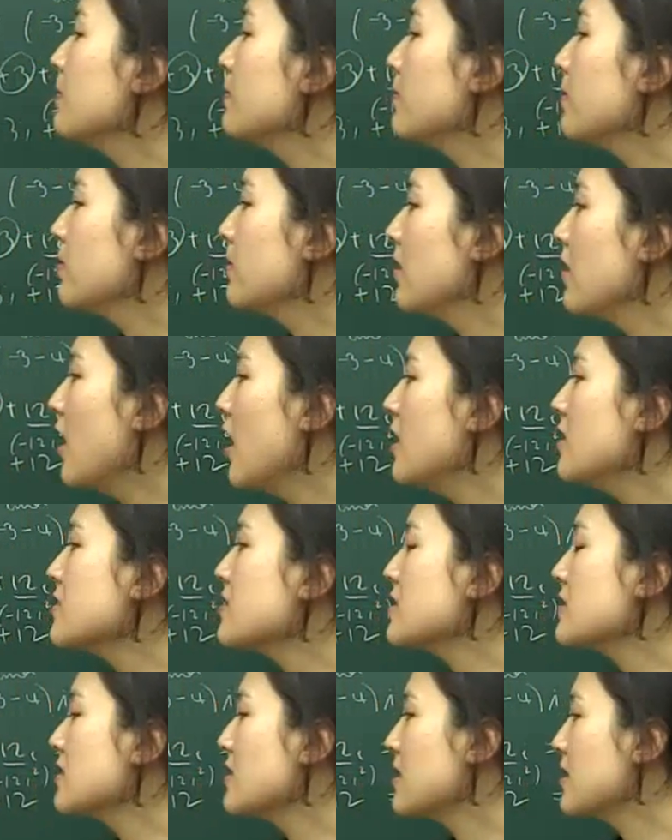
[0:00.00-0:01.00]

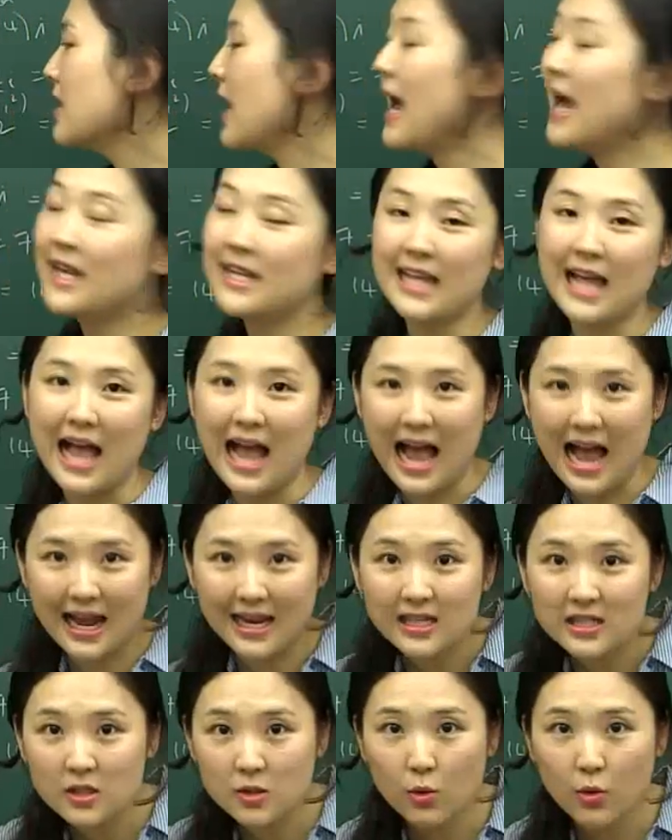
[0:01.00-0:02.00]
plus
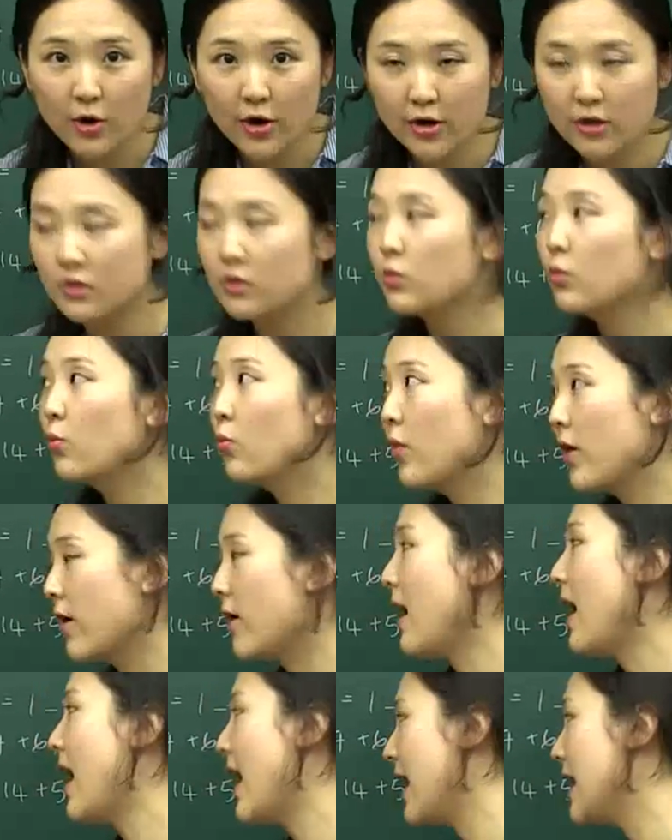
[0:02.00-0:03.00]
9i squared,
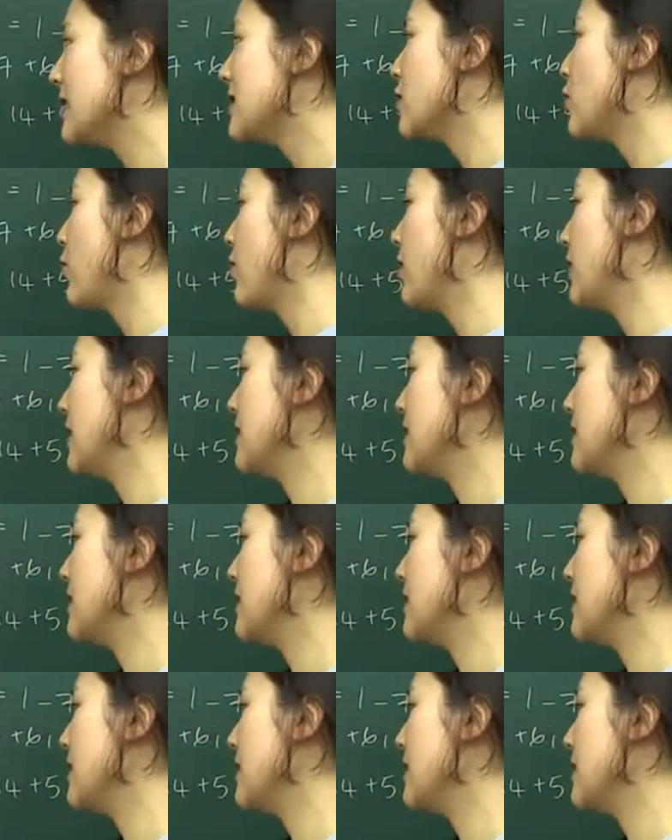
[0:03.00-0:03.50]
where I squared